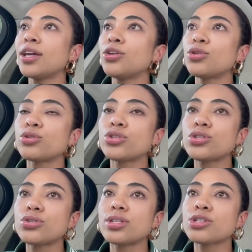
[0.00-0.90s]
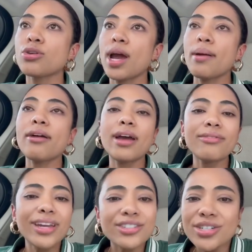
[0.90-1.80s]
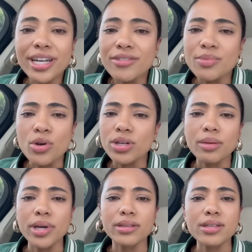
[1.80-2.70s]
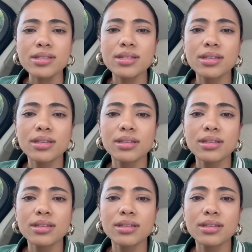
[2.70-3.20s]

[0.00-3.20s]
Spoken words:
You know, just to describe, I've actually never spoken about this.